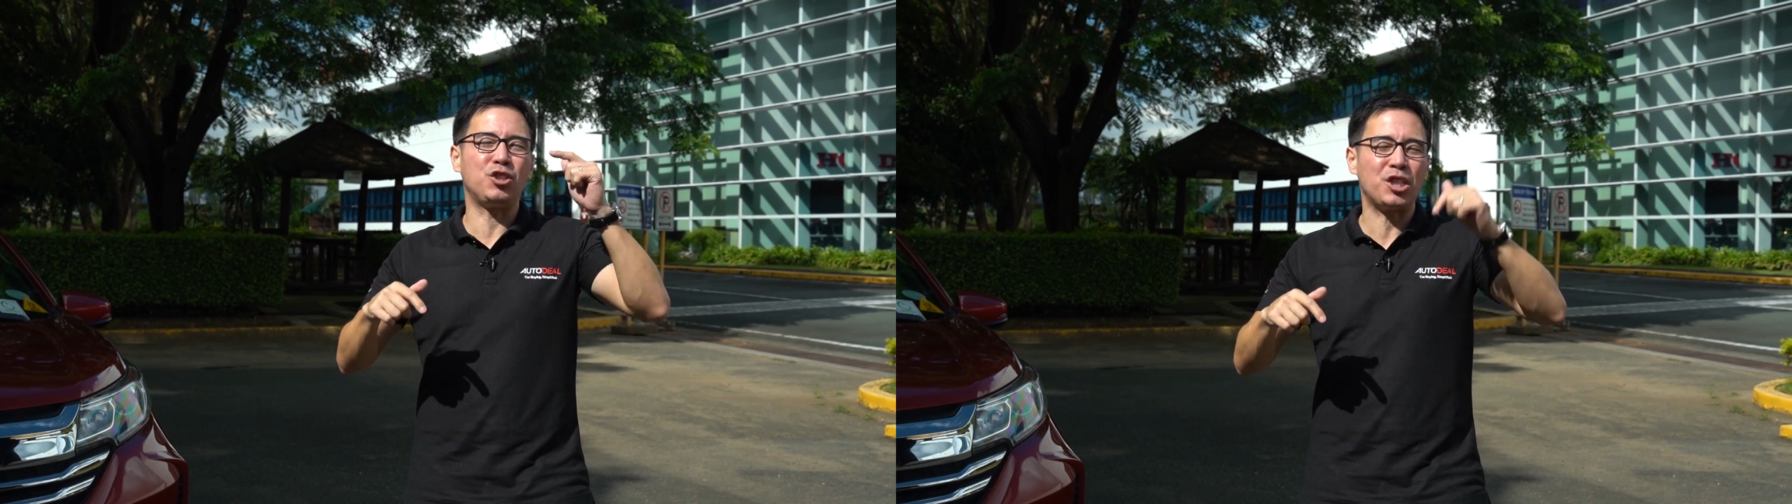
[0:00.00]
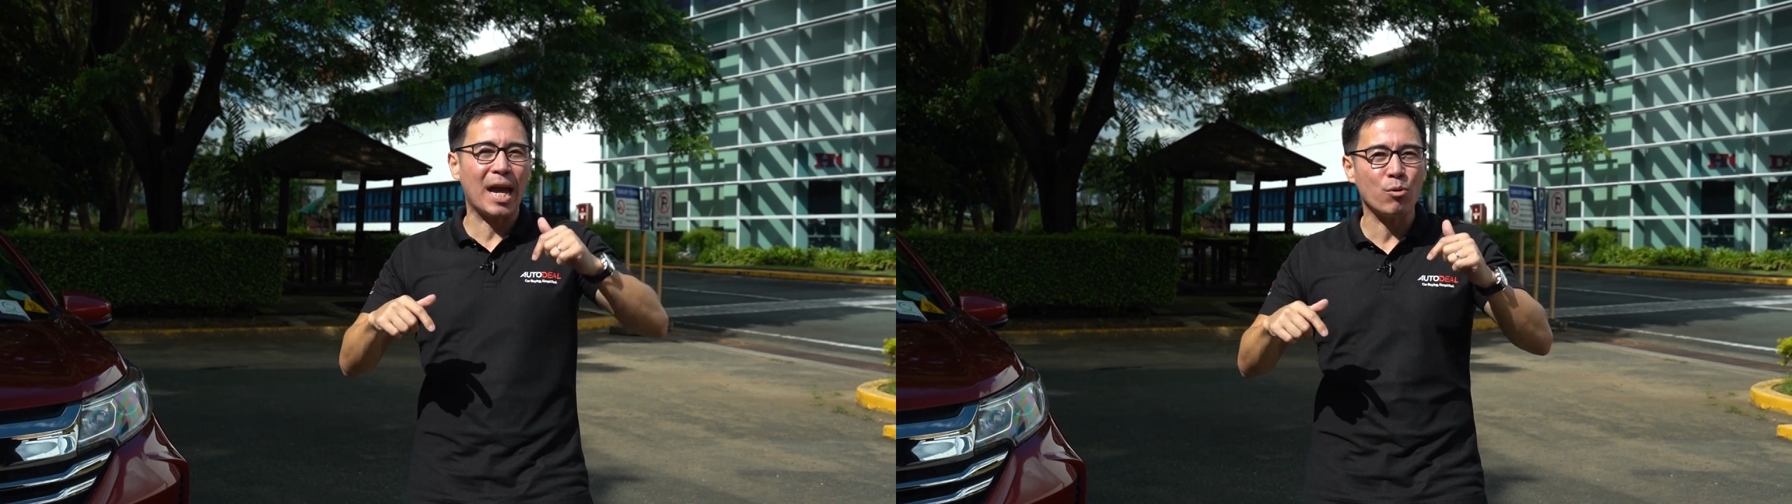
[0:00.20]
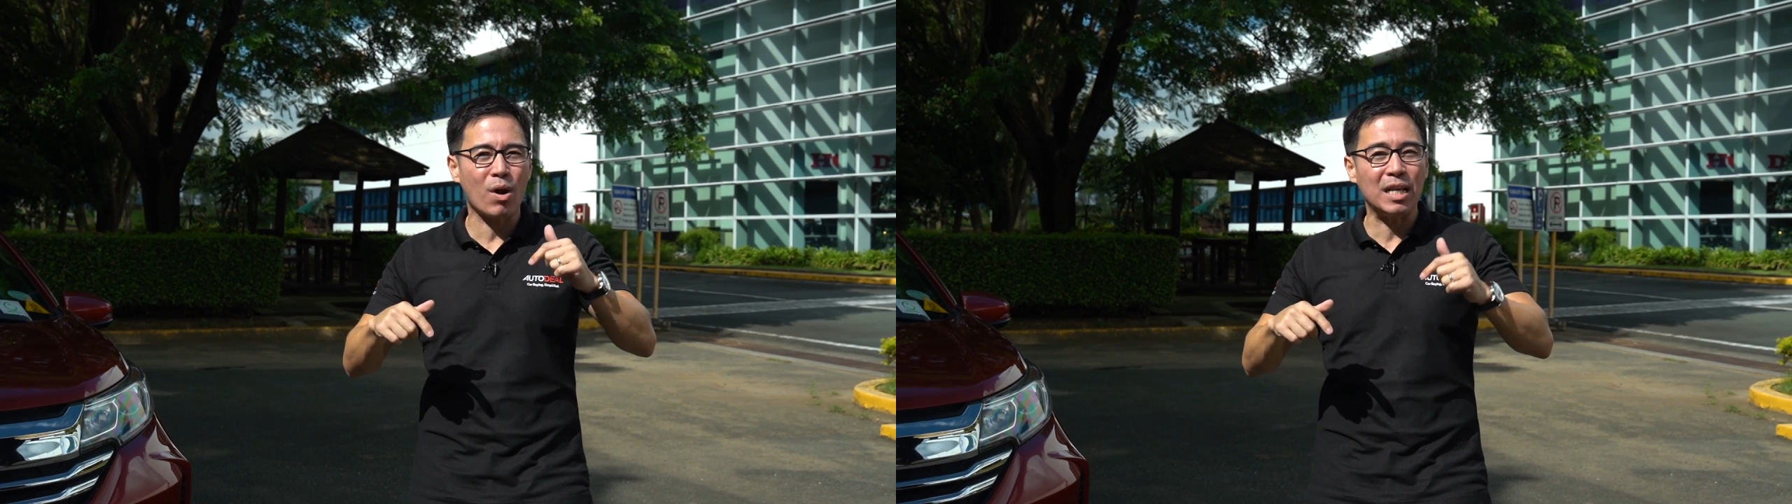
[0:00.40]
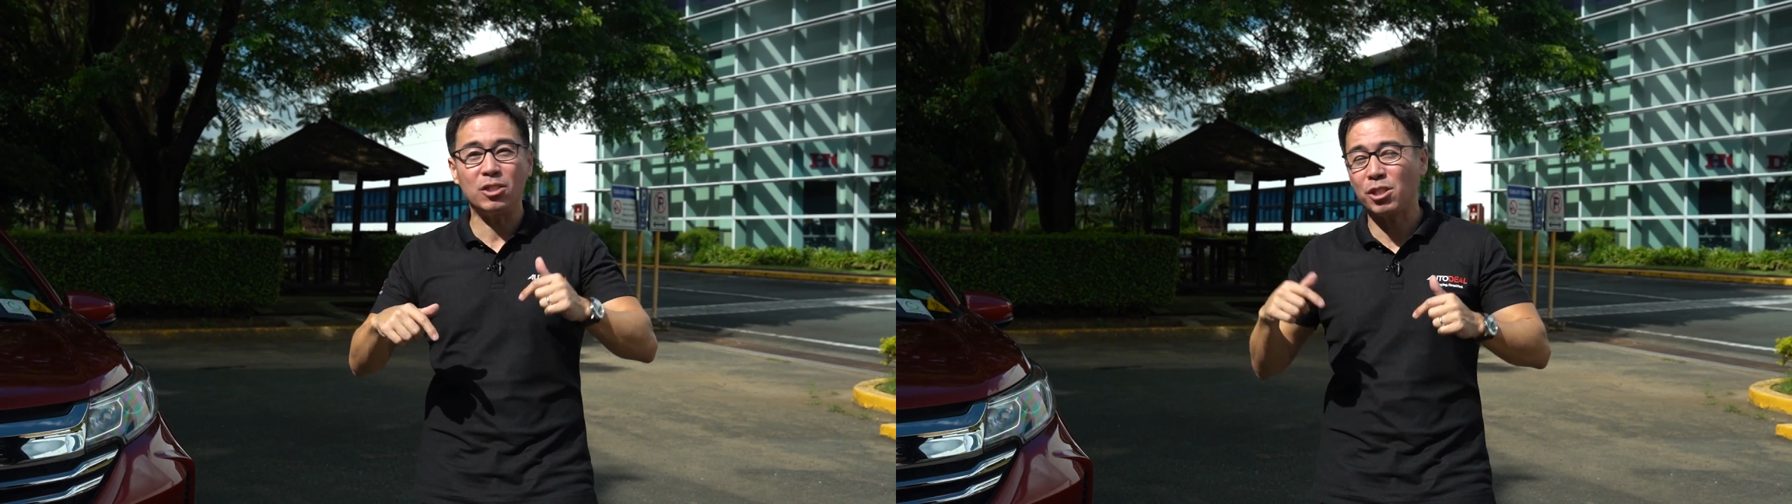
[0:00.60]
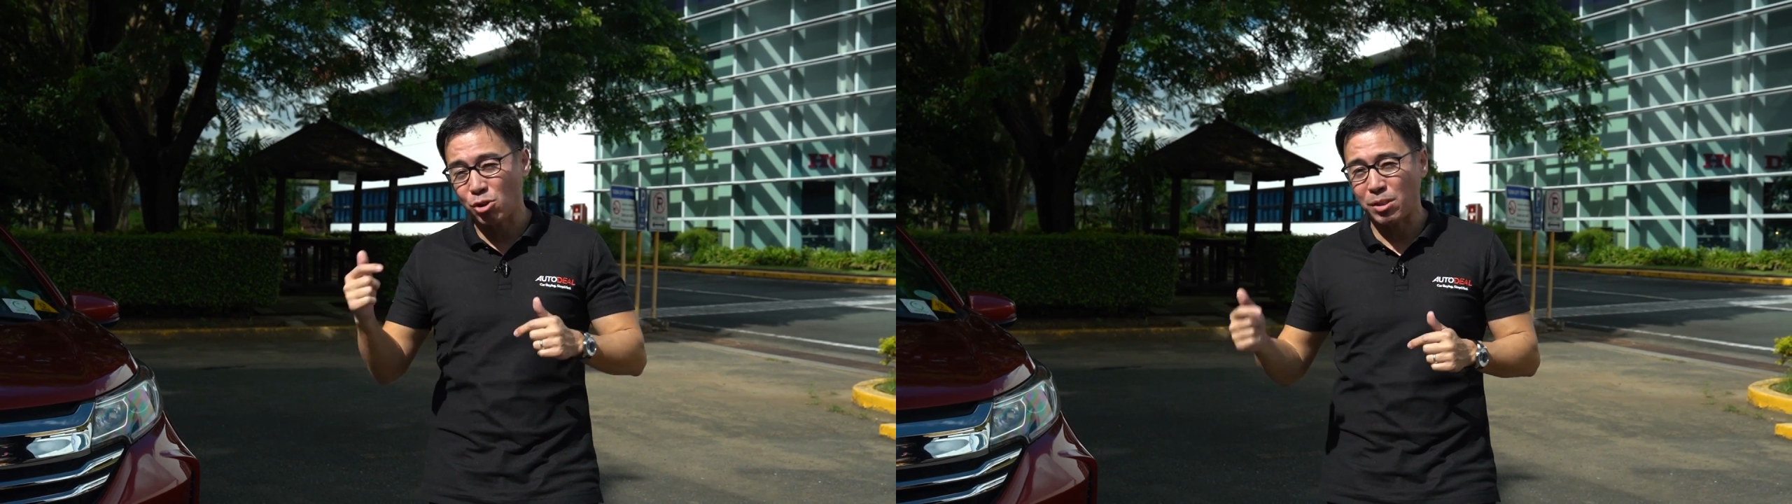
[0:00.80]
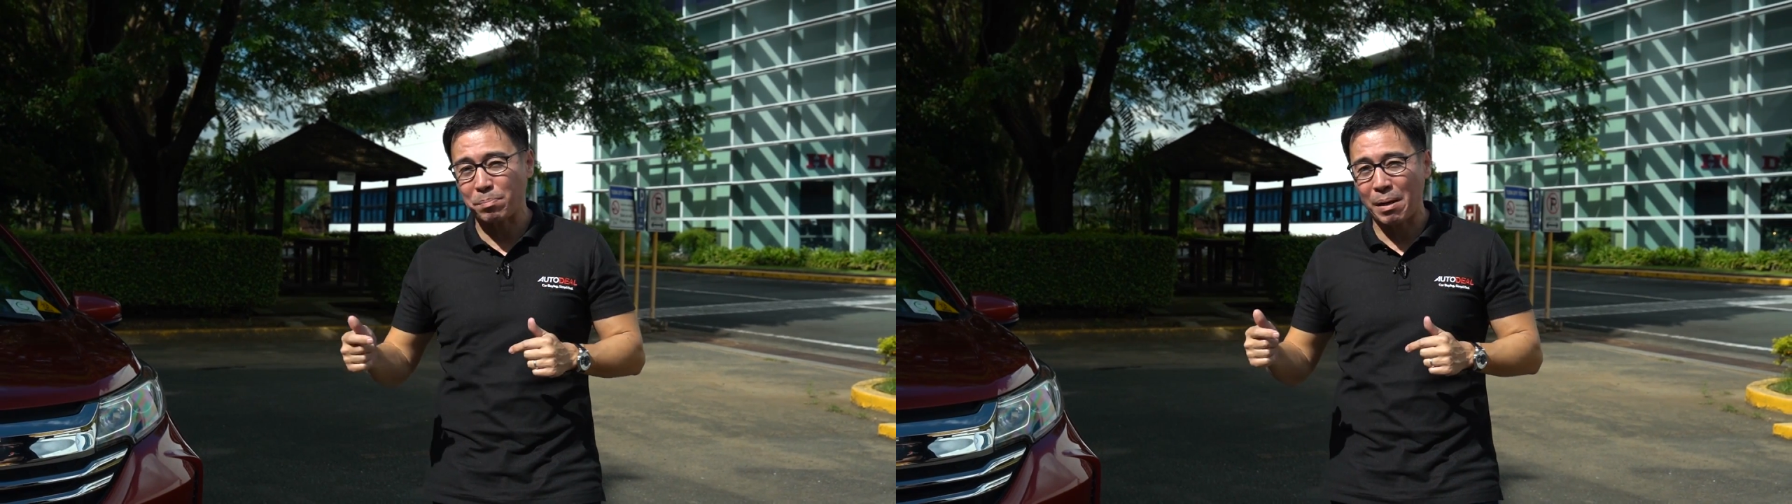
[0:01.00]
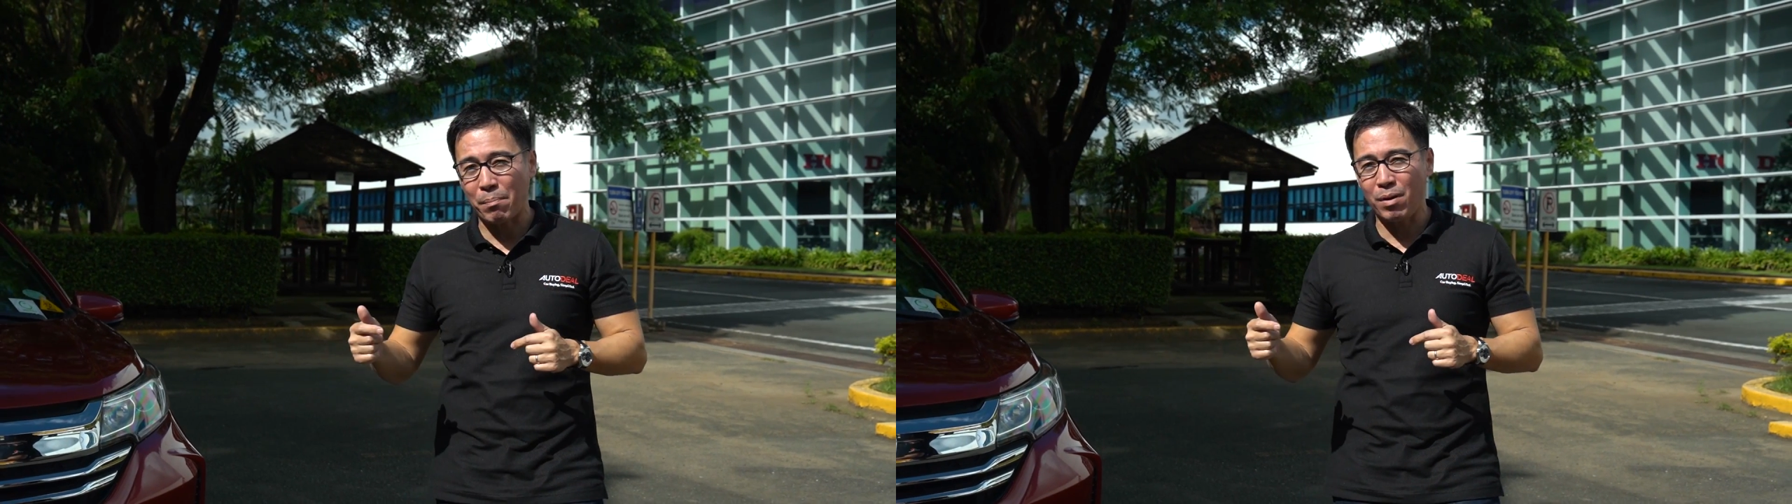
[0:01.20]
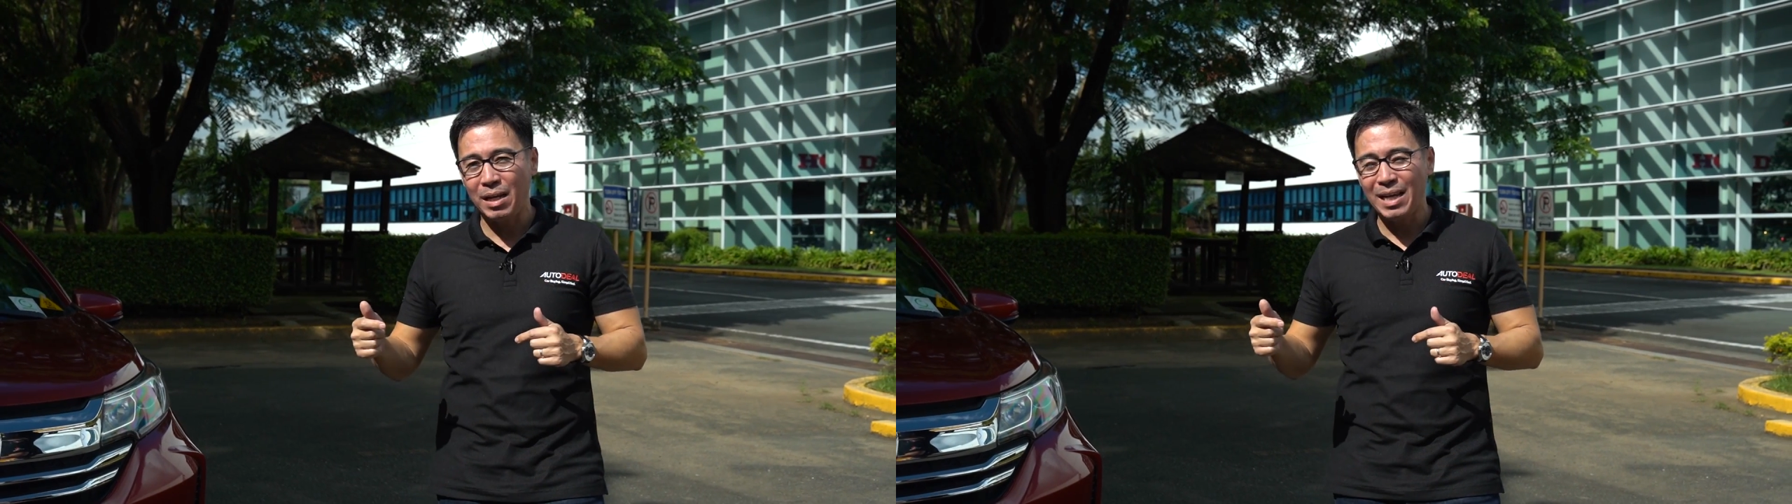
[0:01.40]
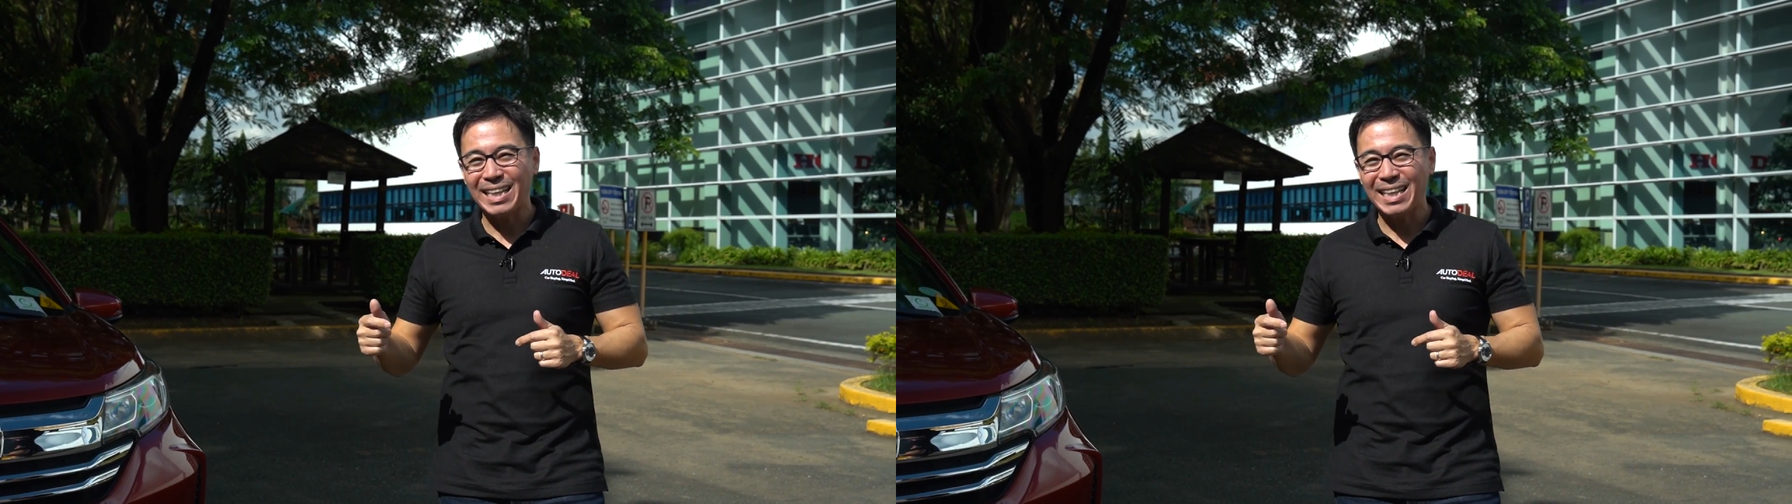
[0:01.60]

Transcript: January just to September,